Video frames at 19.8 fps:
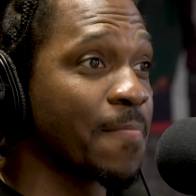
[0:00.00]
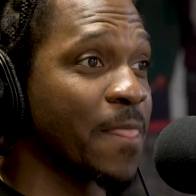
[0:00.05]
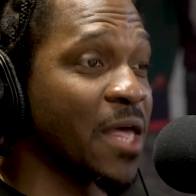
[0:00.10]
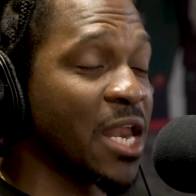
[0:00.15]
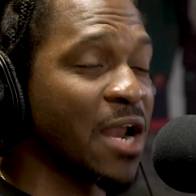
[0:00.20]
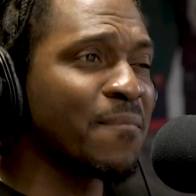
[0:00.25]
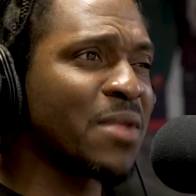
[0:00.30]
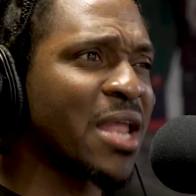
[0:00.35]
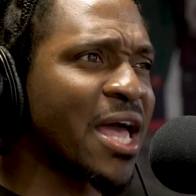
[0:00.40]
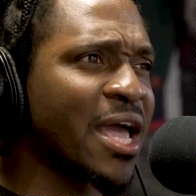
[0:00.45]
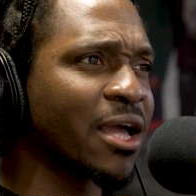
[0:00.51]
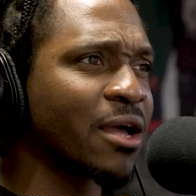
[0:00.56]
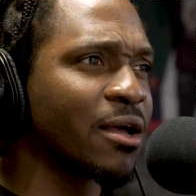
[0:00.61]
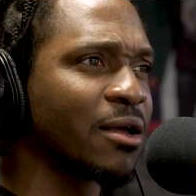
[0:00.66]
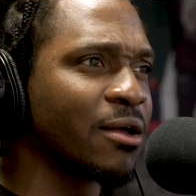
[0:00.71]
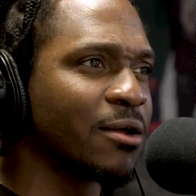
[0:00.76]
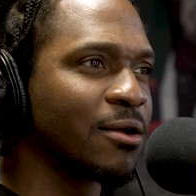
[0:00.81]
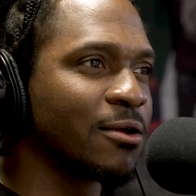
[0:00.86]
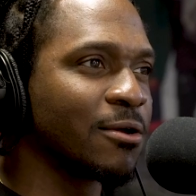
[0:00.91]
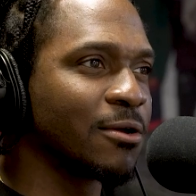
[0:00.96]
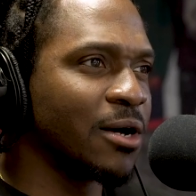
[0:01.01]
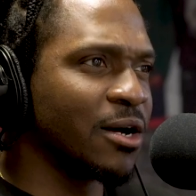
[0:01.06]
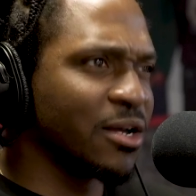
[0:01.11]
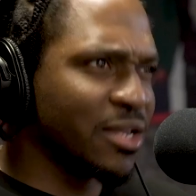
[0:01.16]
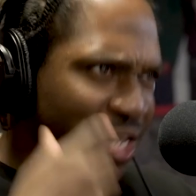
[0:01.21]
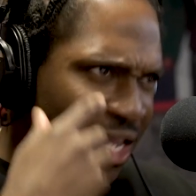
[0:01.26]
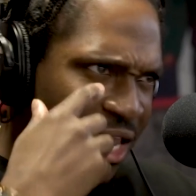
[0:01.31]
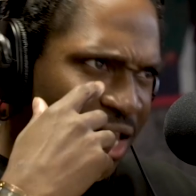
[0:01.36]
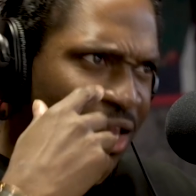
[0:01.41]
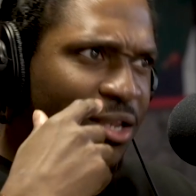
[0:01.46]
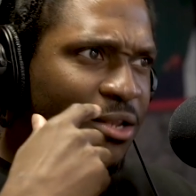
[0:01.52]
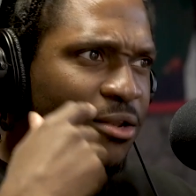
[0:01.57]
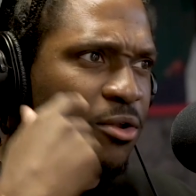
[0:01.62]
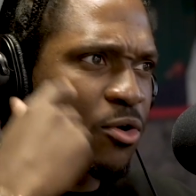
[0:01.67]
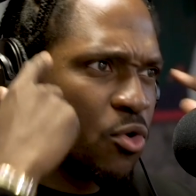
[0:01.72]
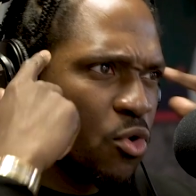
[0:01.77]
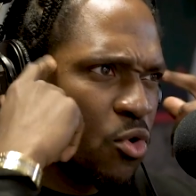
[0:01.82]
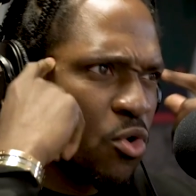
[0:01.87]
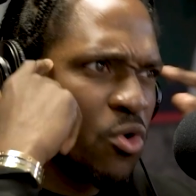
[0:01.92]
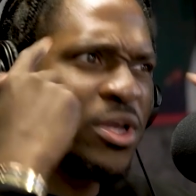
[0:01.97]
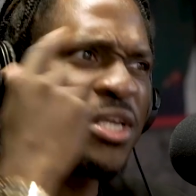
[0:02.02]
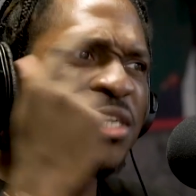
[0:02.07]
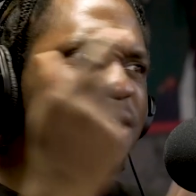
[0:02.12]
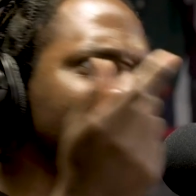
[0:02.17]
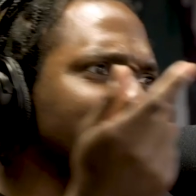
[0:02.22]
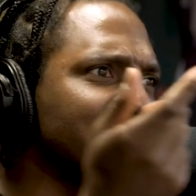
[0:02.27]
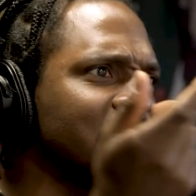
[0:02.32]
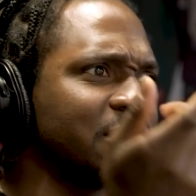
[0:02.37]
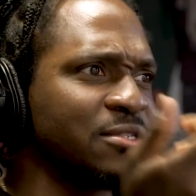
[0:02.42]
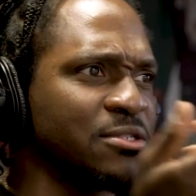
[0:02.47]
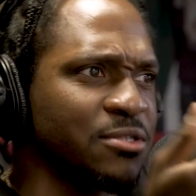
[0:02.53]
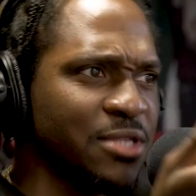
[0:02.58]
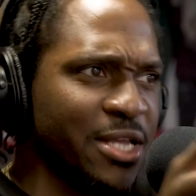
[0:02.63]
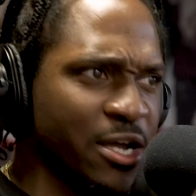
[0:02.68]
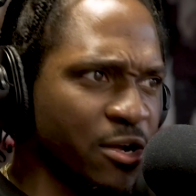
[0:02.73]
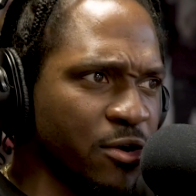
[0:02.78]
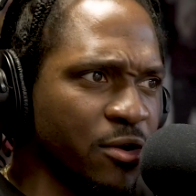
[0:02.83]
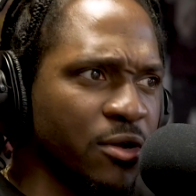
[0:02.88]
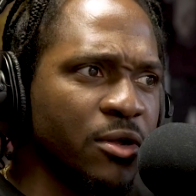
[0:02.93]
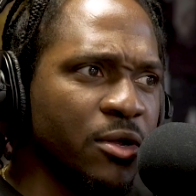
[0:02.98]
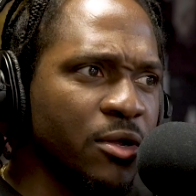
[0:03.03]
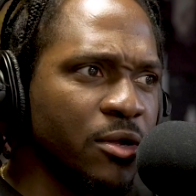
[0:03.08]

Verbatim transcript: And I'm like, again, who is this? Like,